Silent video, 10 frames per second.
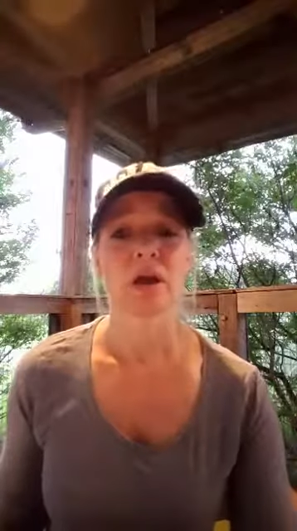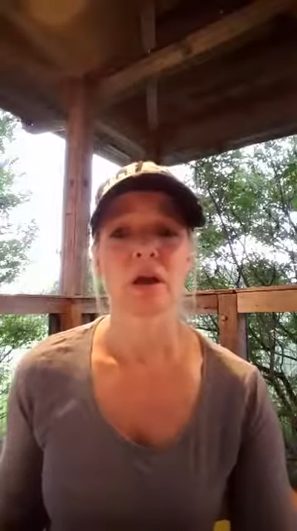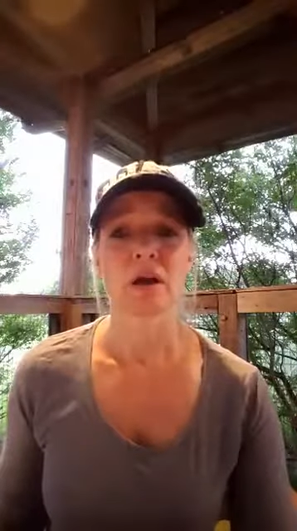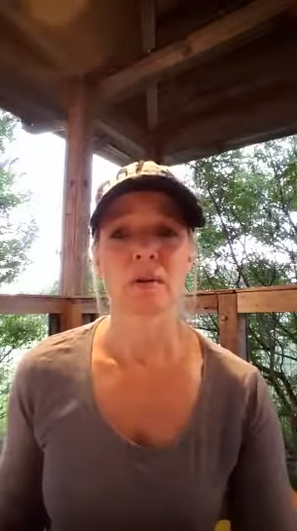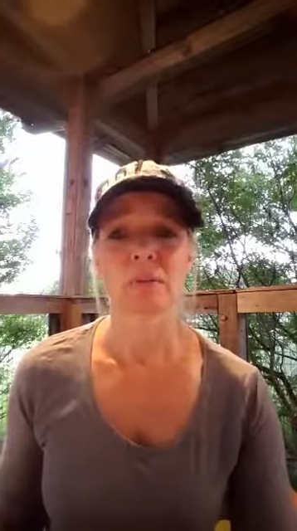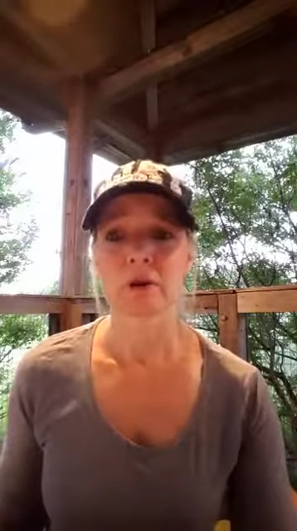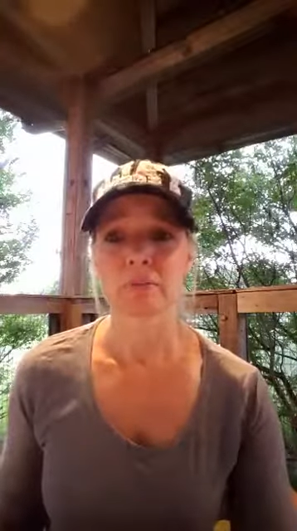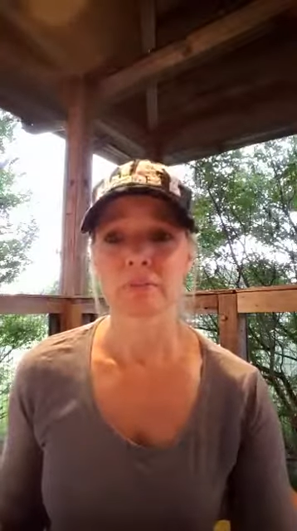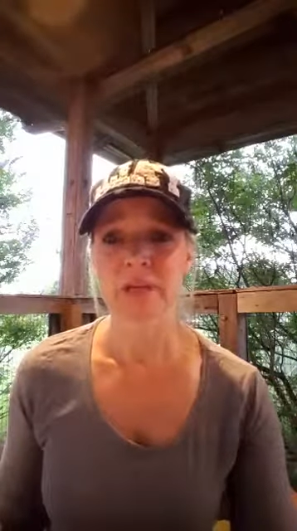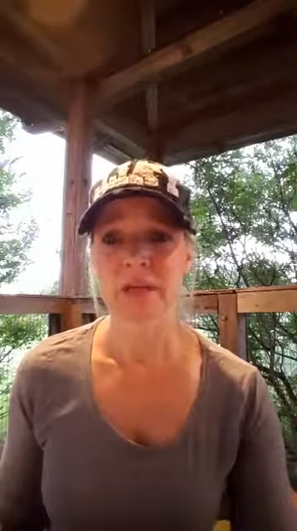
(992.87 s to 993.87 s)

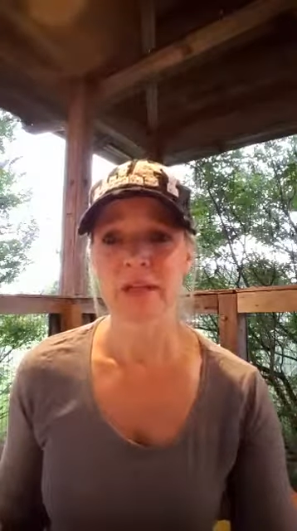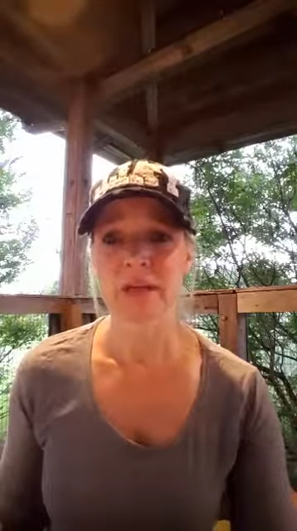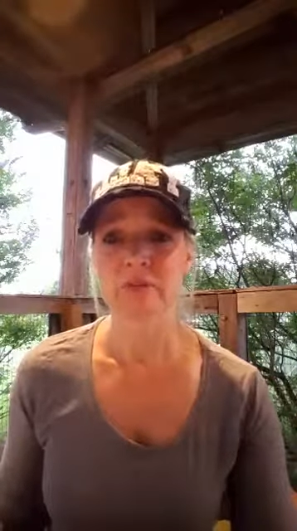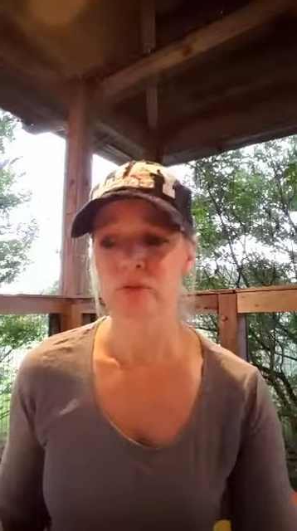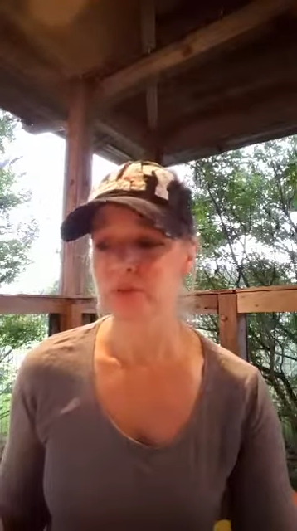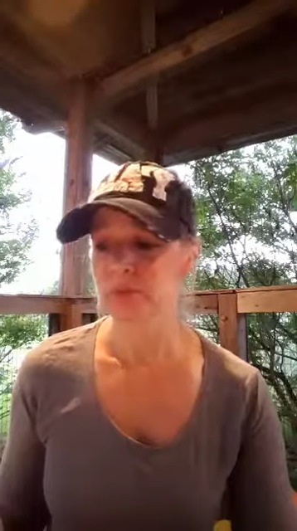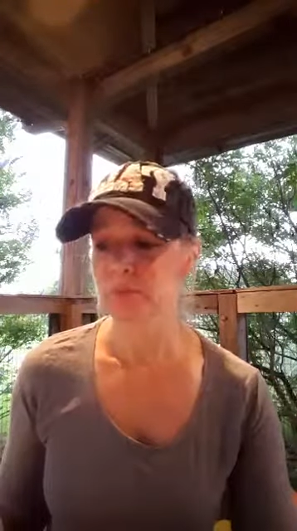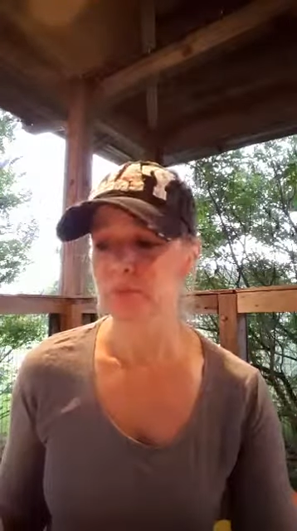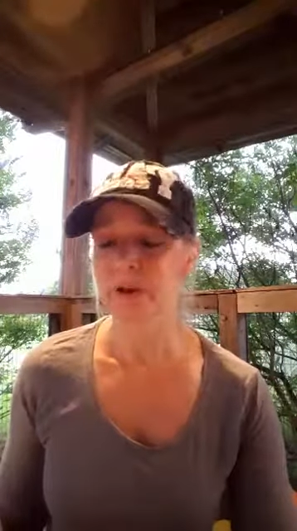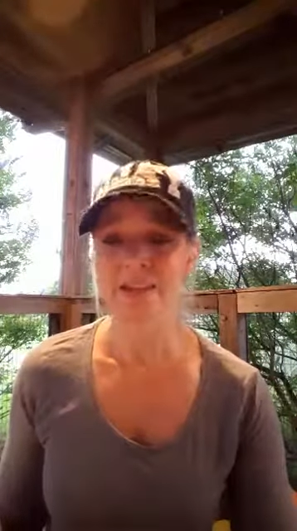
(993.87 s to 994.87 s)
on many levels,
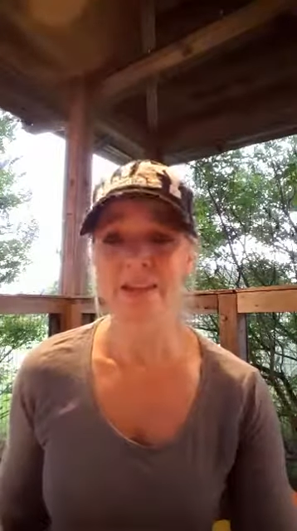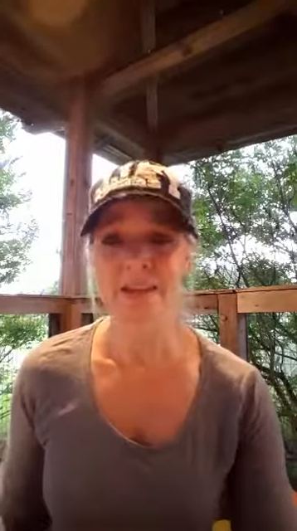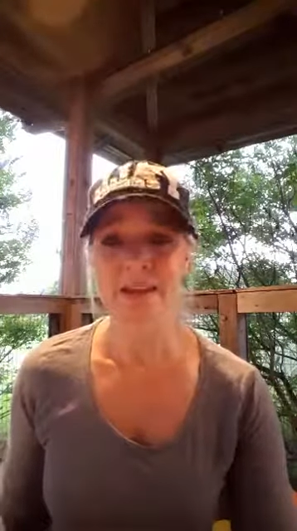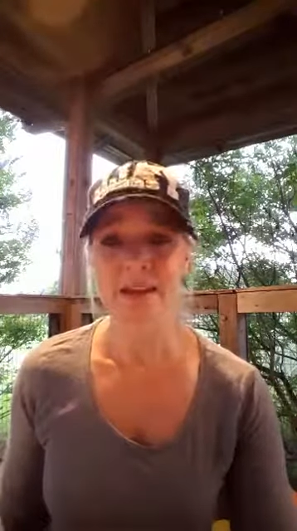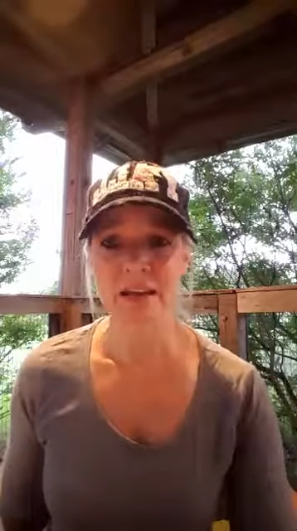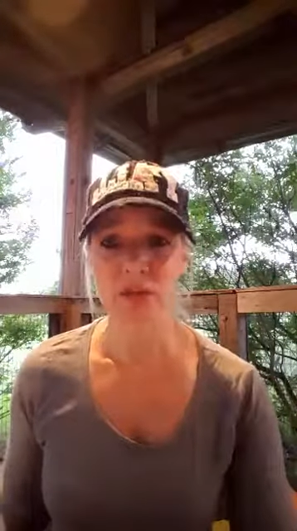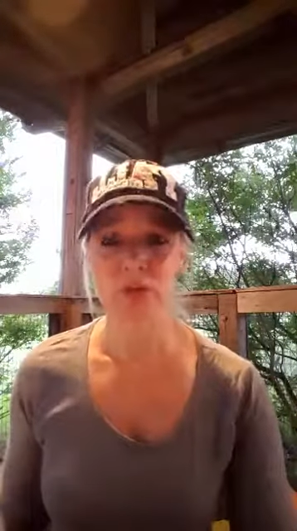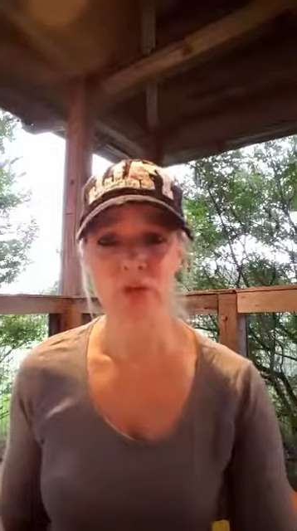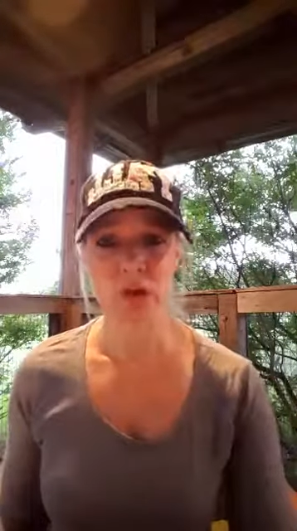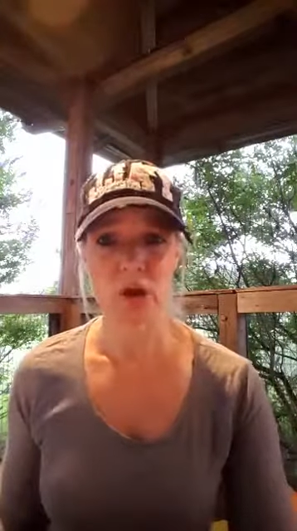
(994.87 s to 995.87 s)
but they can
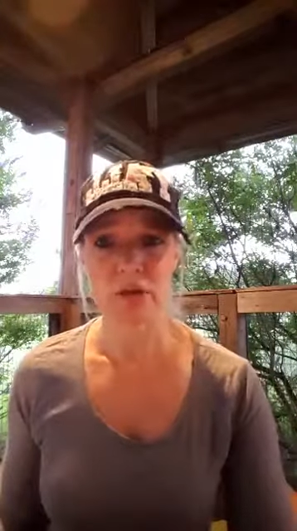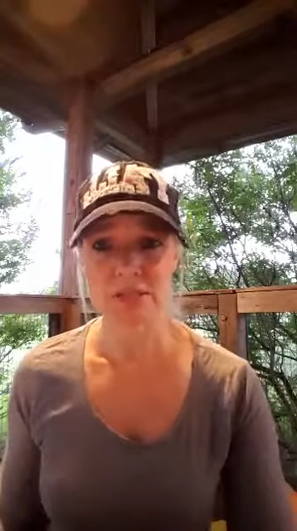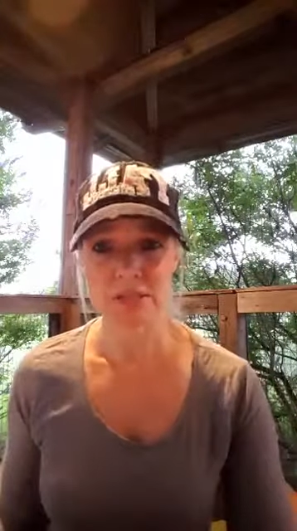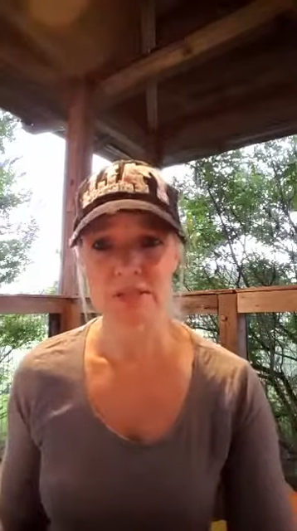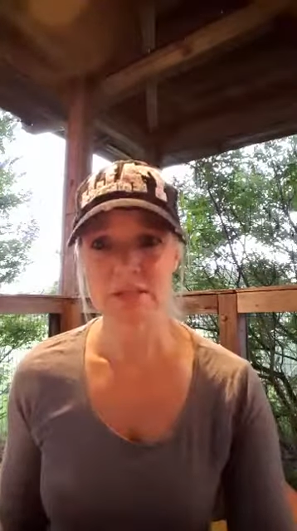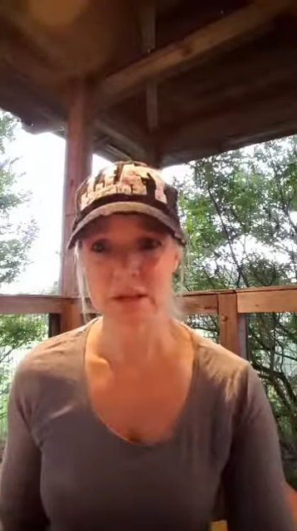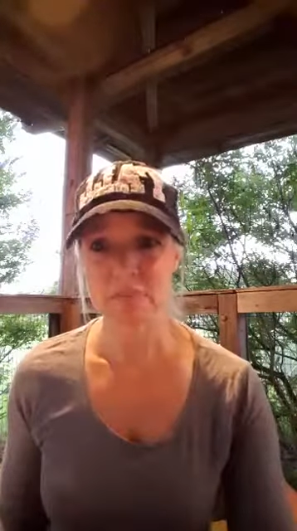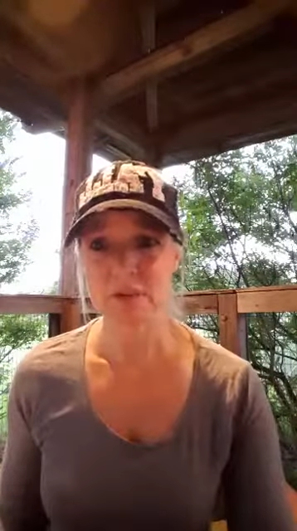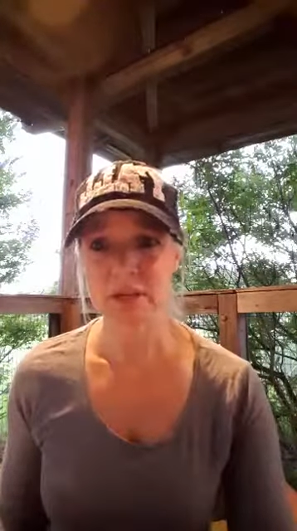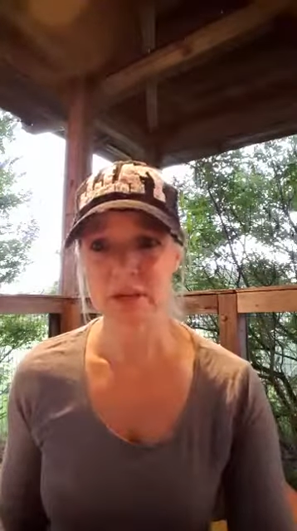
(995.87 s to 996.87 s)
actually cause
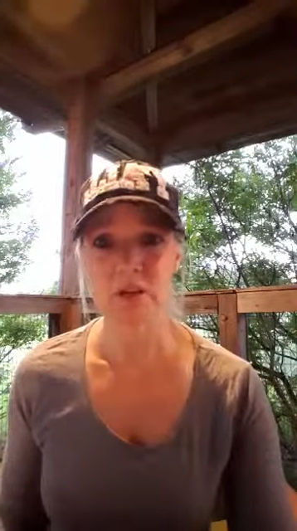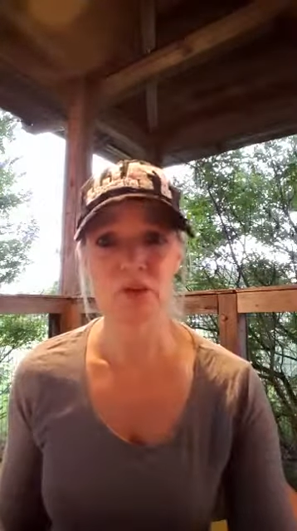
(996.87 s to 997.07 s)
insomnia.